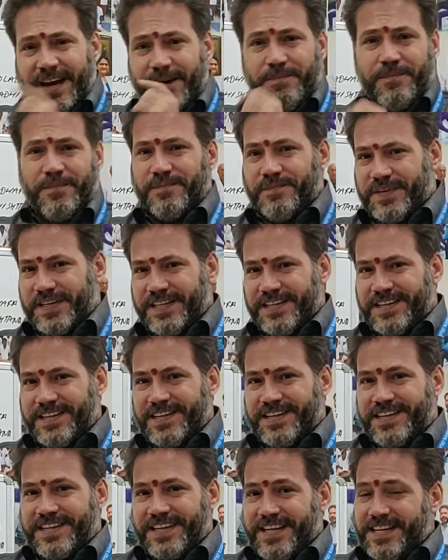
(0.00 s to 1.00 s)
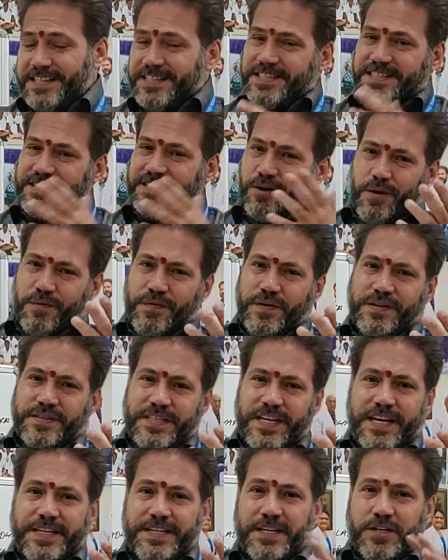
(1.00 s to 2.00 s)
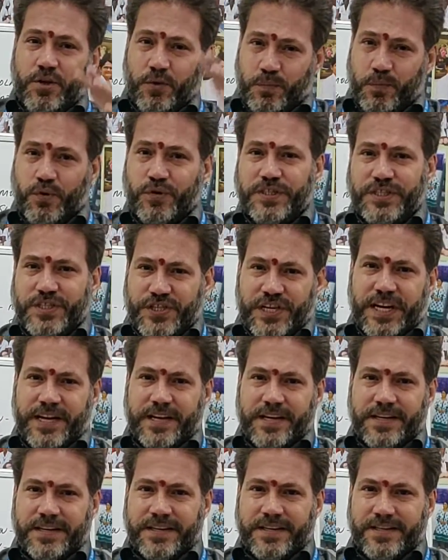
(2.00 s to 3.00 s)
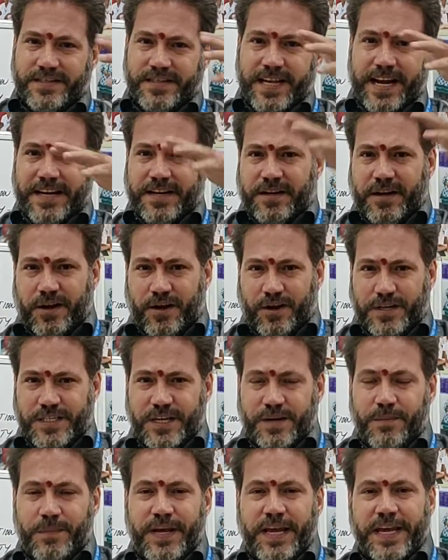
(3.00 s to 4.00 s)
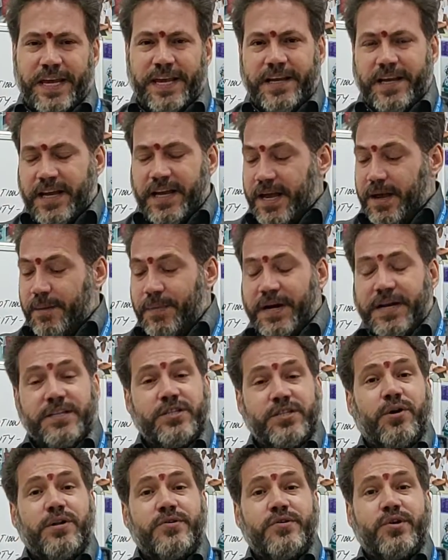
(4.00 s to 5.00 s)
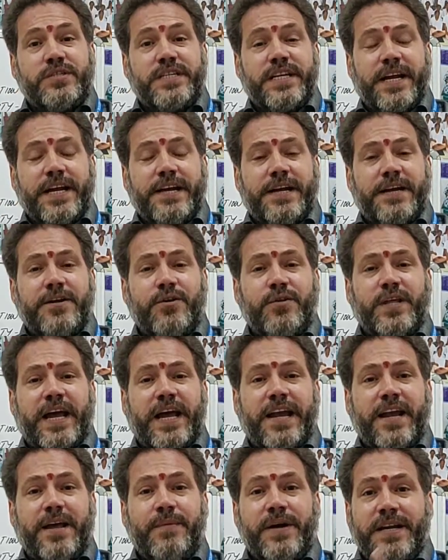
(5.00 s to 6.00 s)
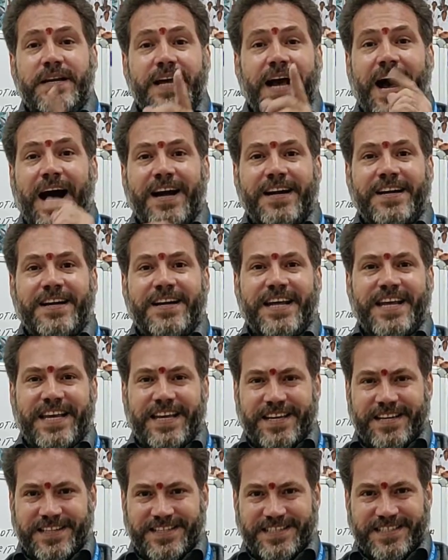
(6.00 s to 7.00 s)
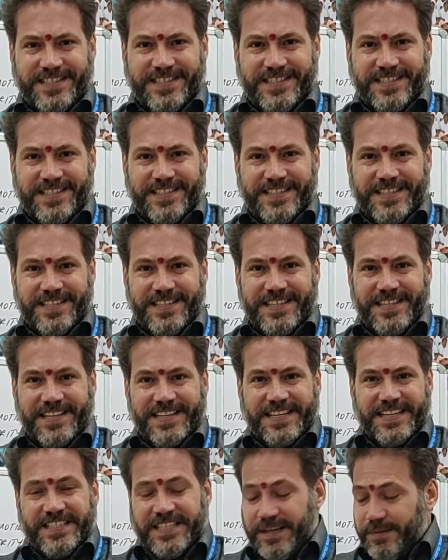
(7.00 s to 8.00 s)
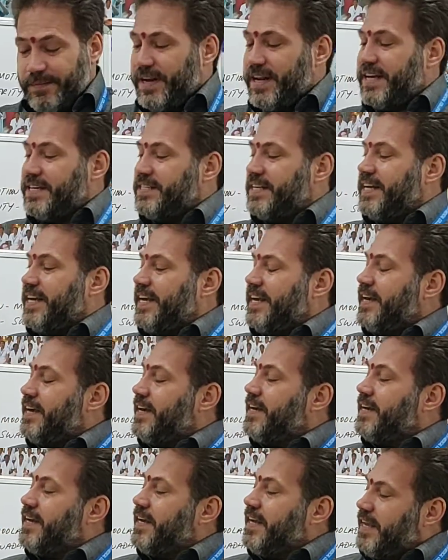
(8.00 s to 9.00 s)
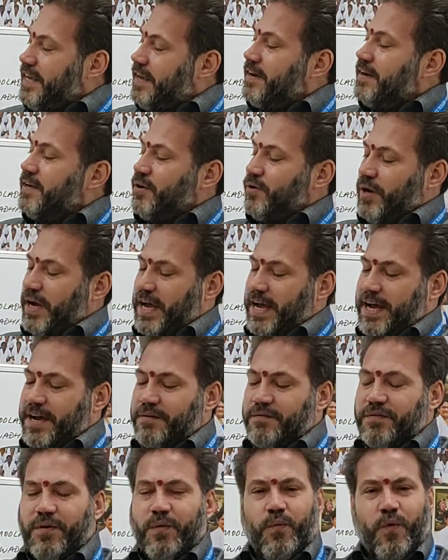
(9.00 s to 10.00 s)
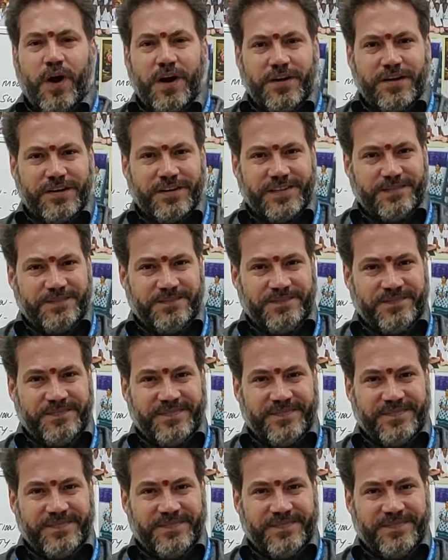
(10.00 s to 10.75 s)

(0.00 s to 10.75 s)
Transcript: thumb is often related to Purusha, that causal being, but is also related to the element Agni. Similarly, here you have water